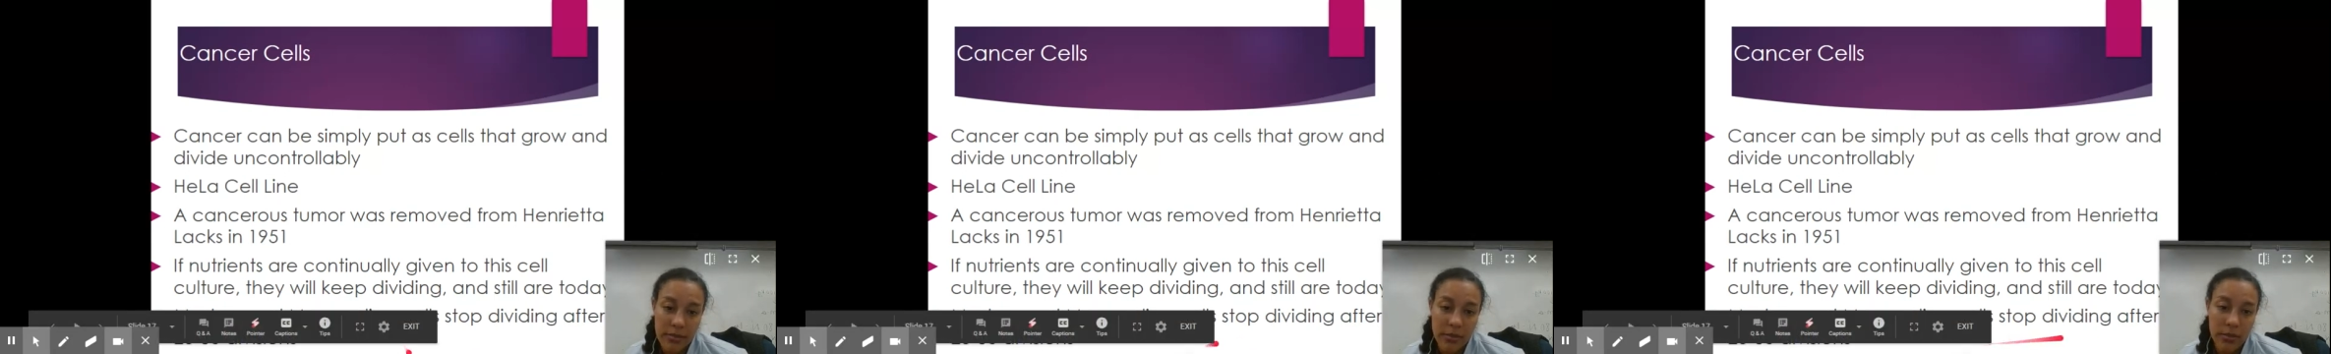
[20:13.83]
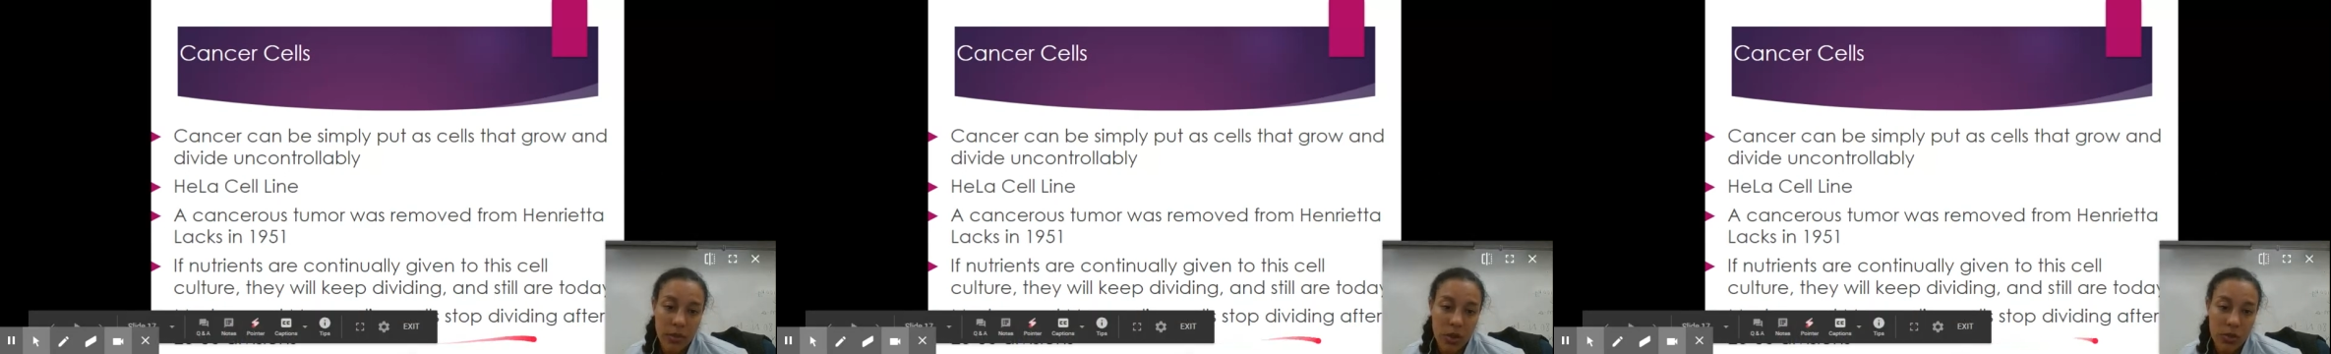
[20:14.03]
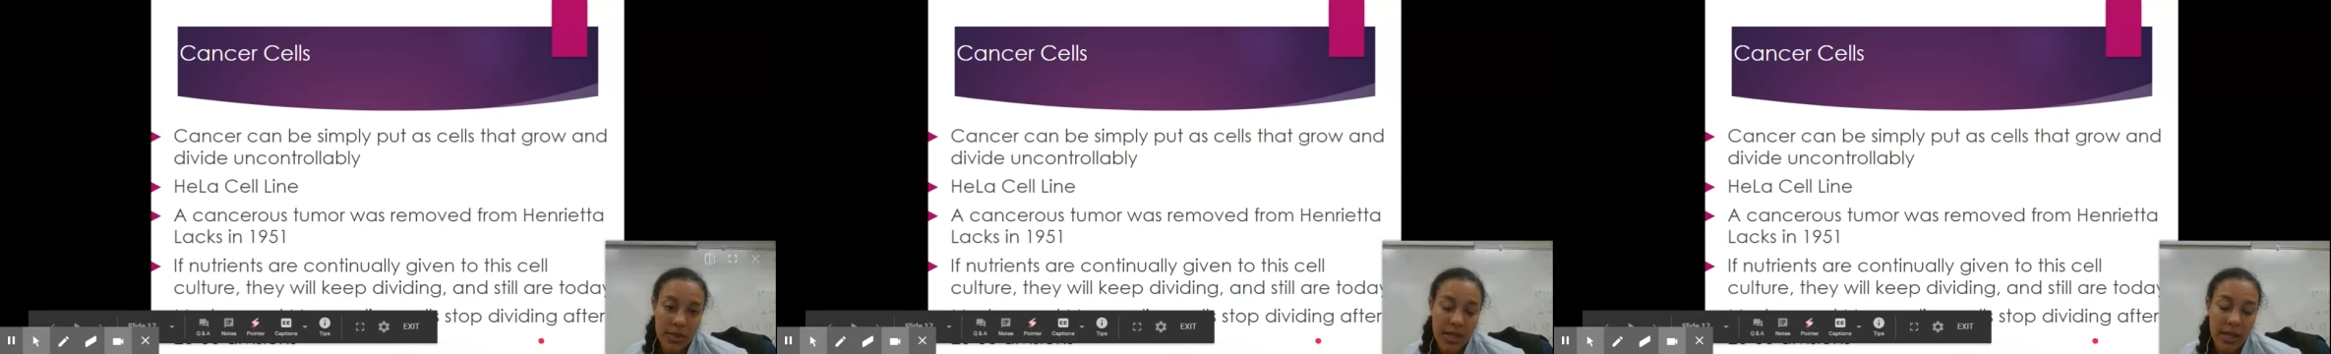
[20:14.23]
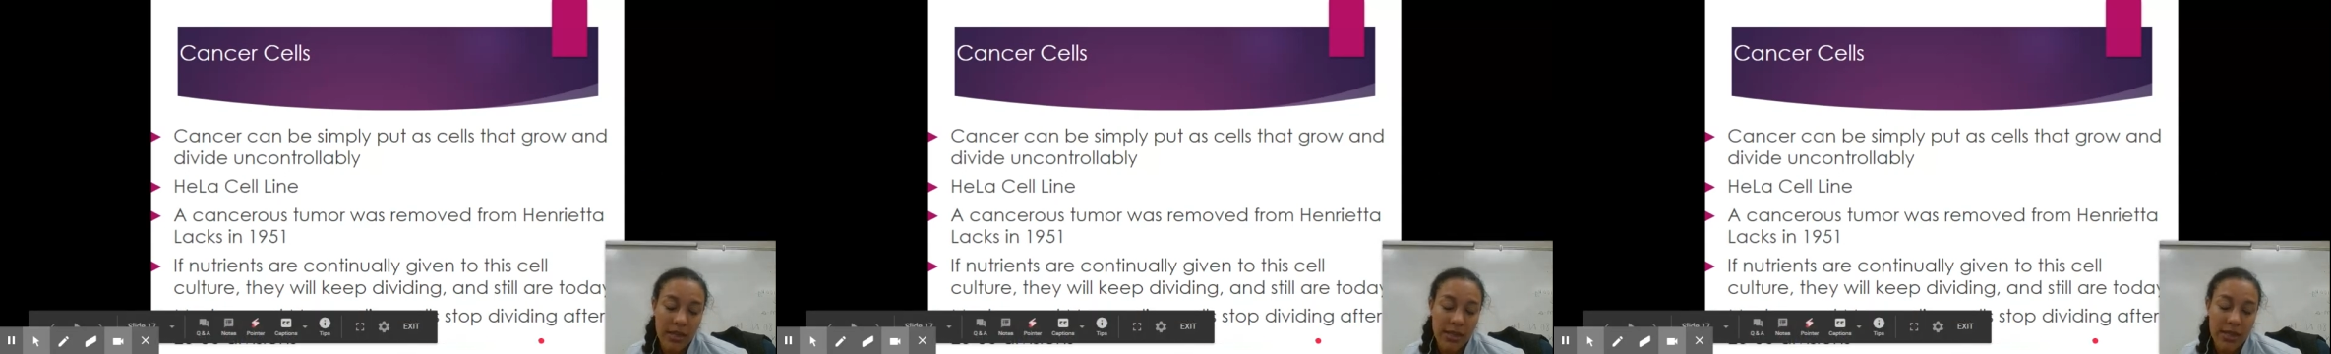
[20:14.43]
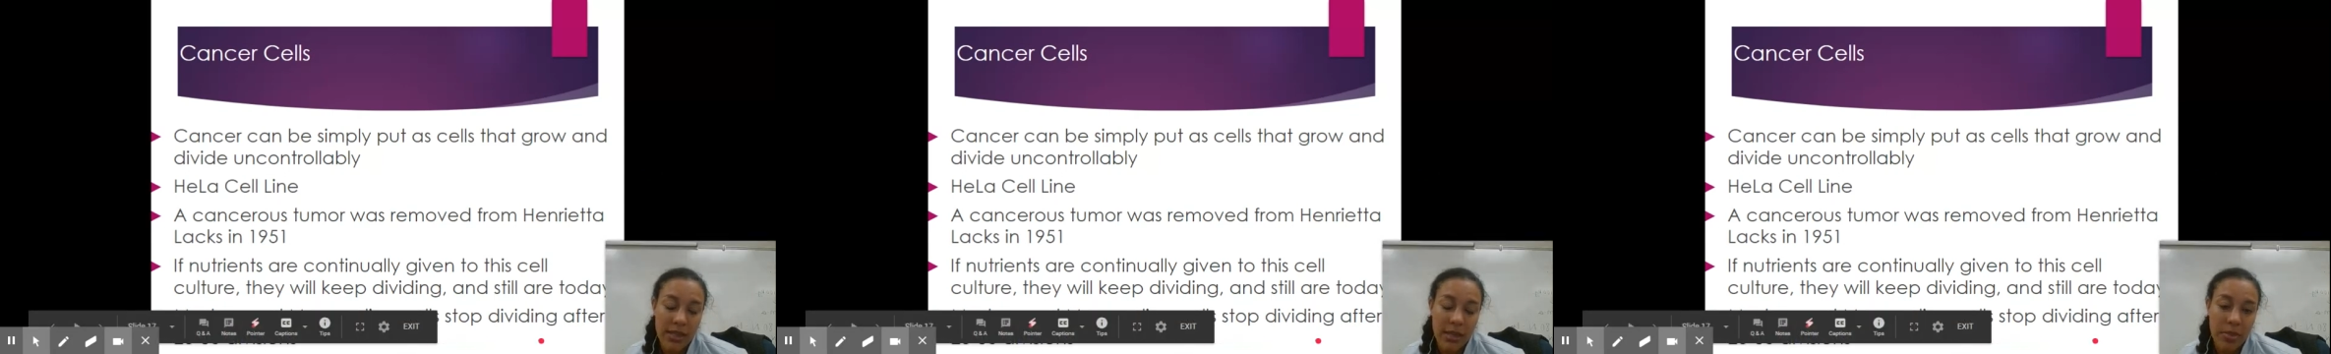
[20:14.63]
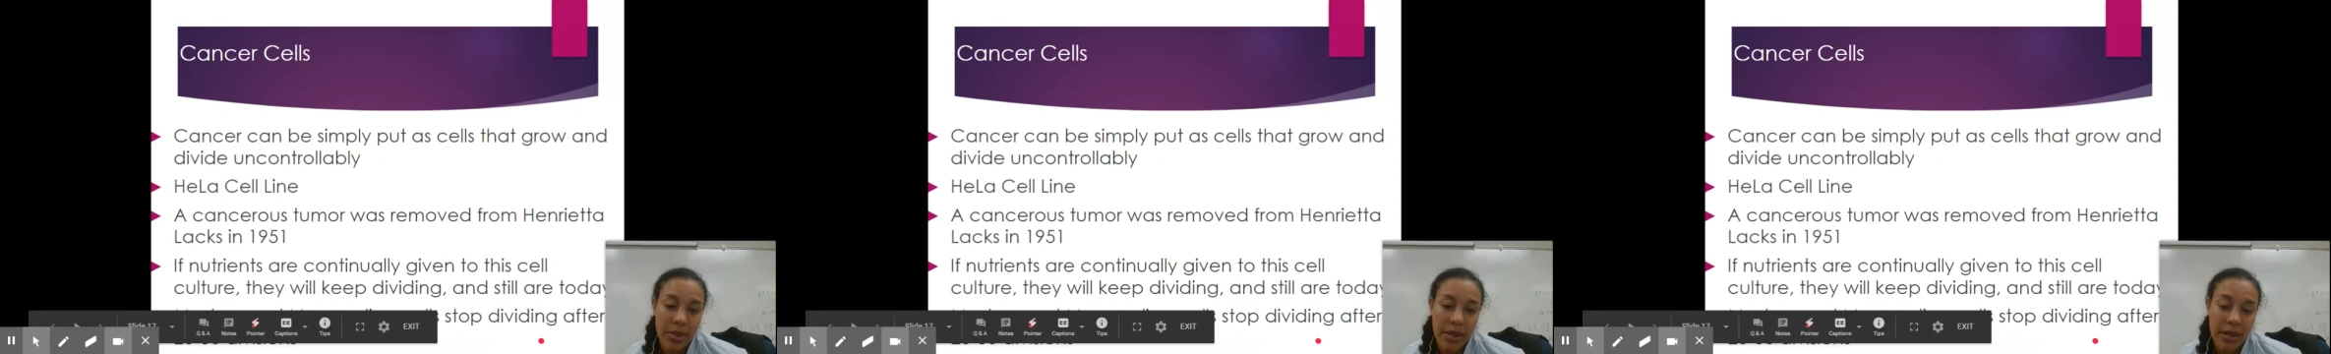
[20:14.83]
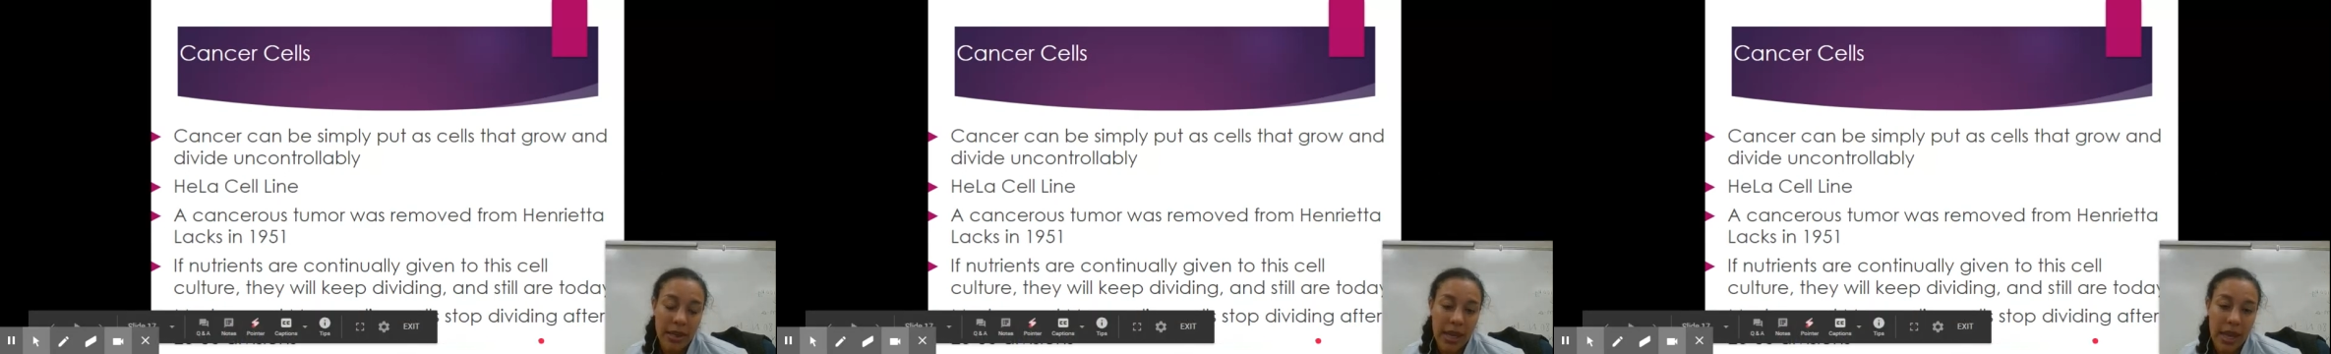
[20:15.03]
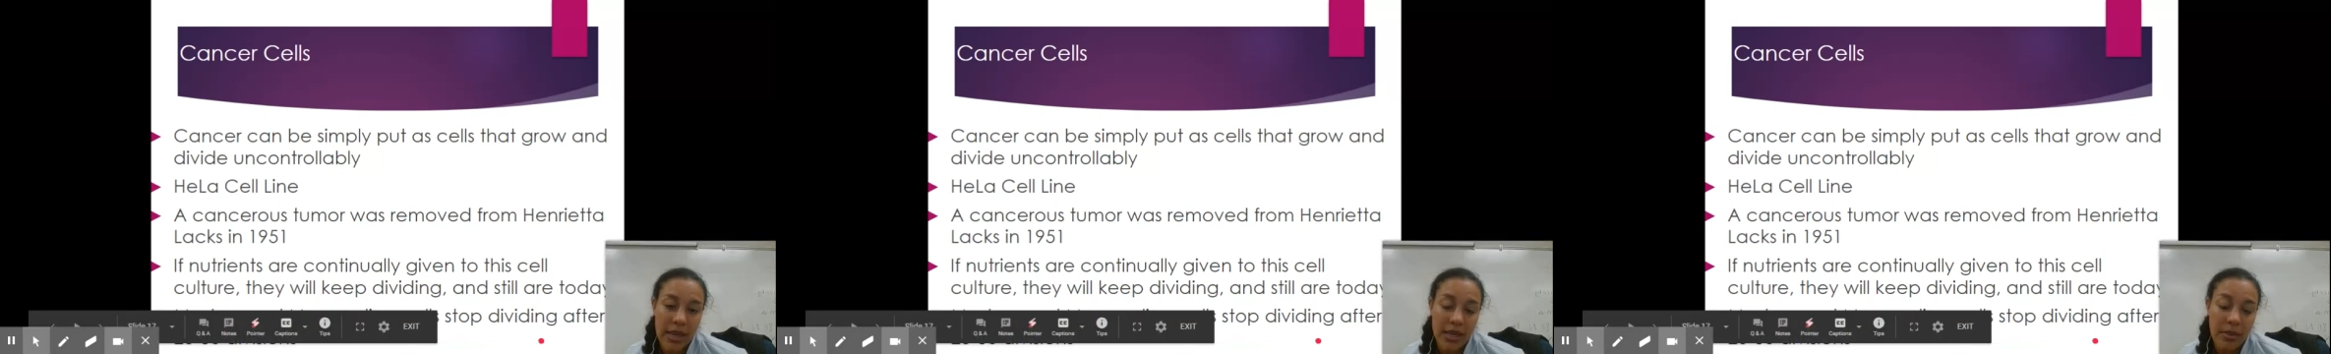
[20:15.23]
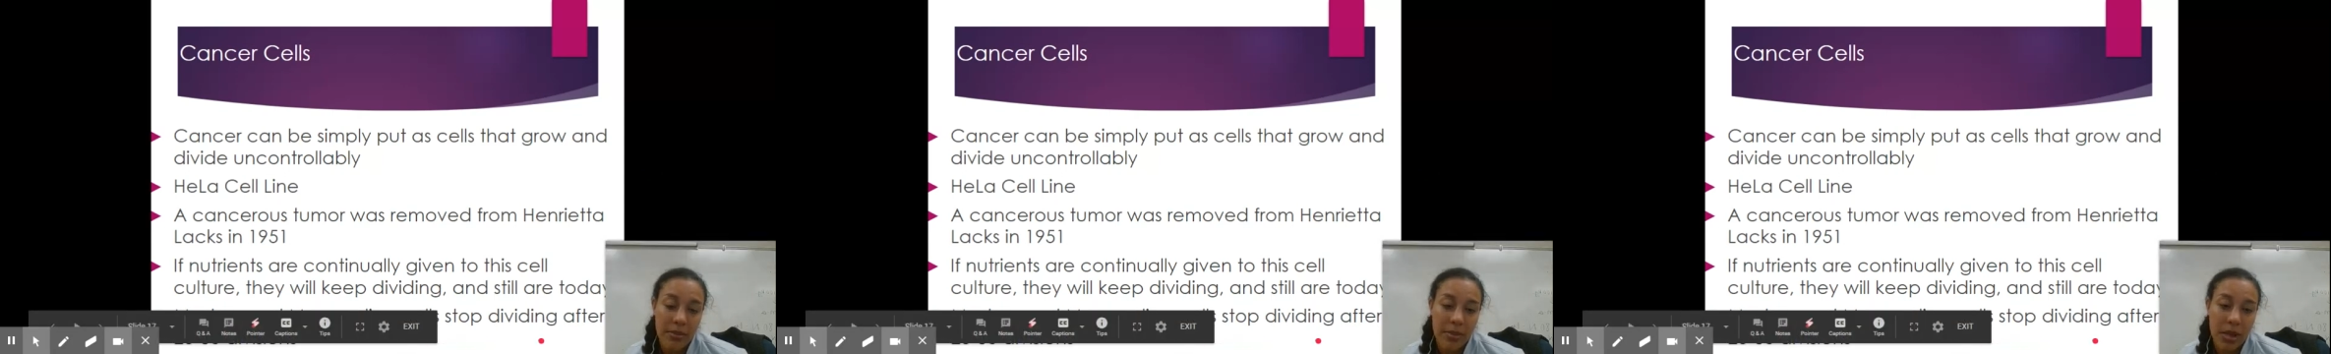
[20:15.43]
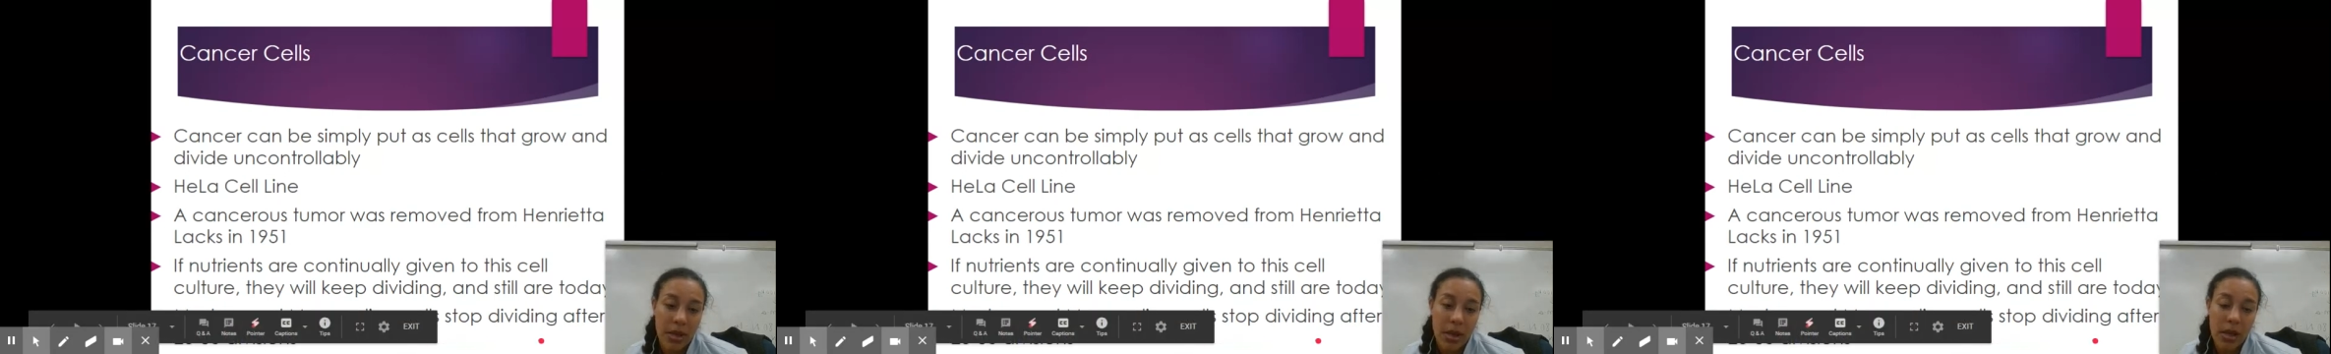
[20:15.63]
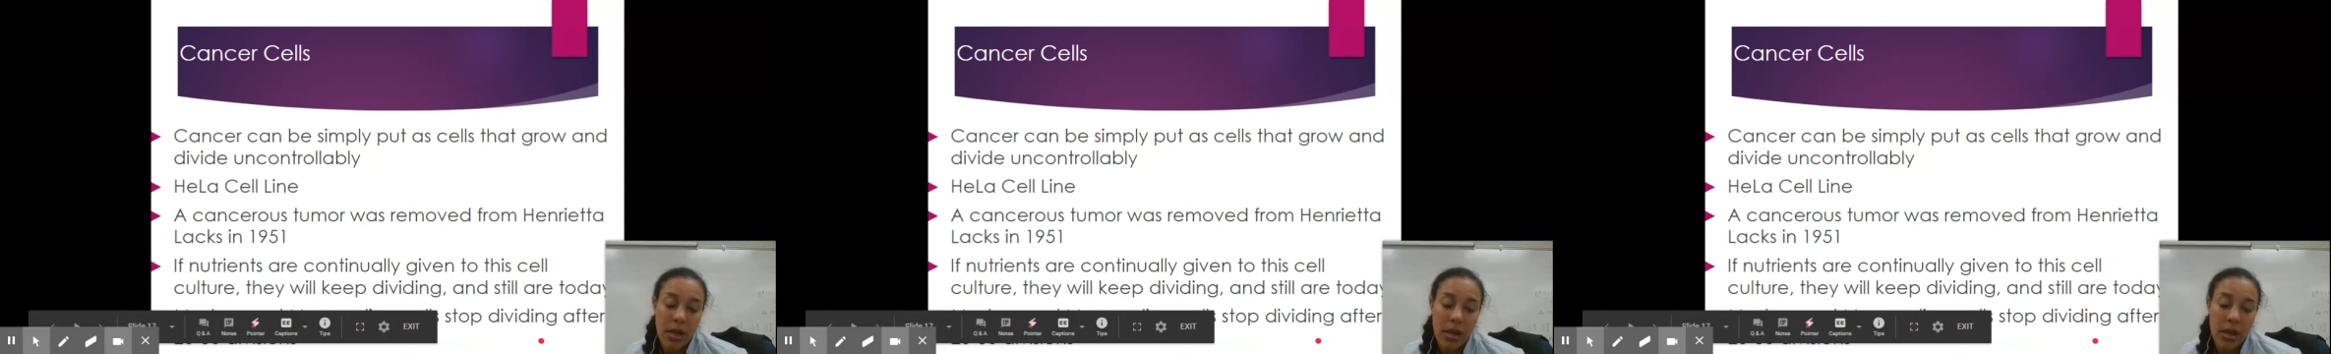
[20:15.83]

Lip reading: those cells typically end up